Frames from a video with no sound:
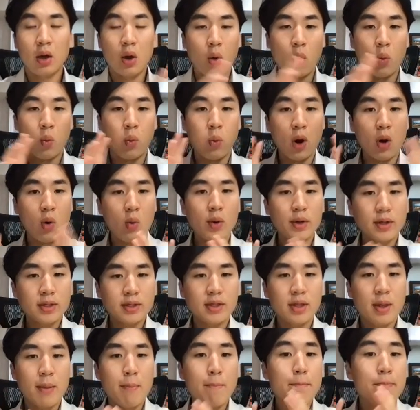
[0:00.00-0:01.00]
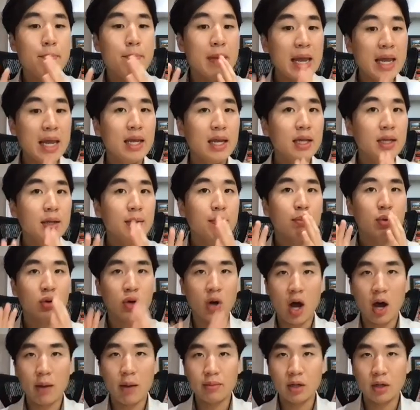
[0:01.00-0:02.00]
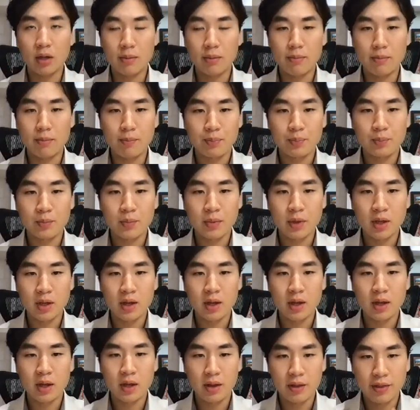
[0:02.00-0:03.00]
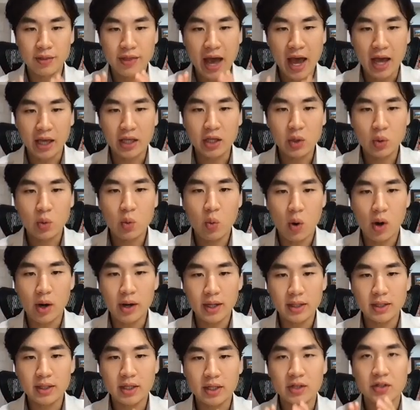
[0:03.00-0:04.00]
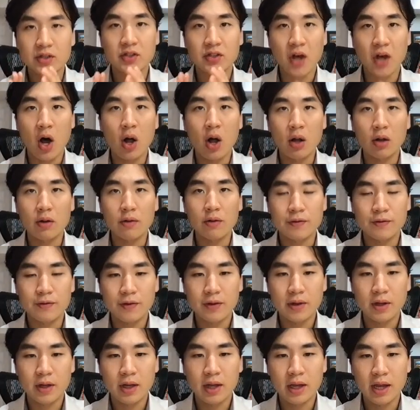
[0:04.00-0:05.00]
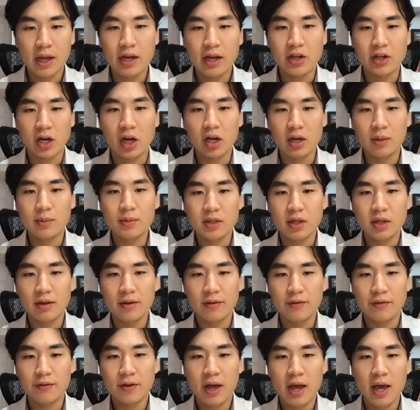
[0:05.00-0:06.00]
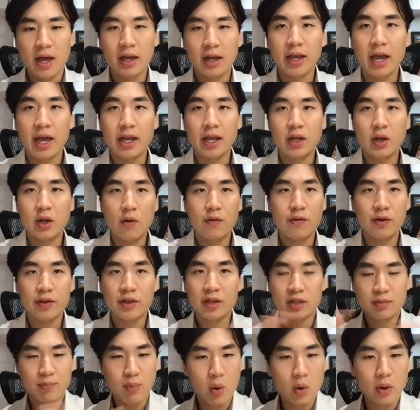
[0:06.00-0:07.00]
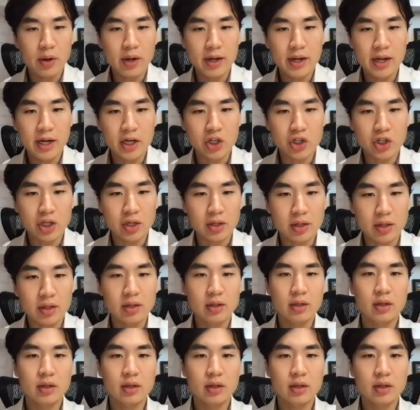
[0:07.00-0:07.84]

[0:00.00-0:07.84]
what was the main problem that you wanted to solve in terms of getting over this porn addiction?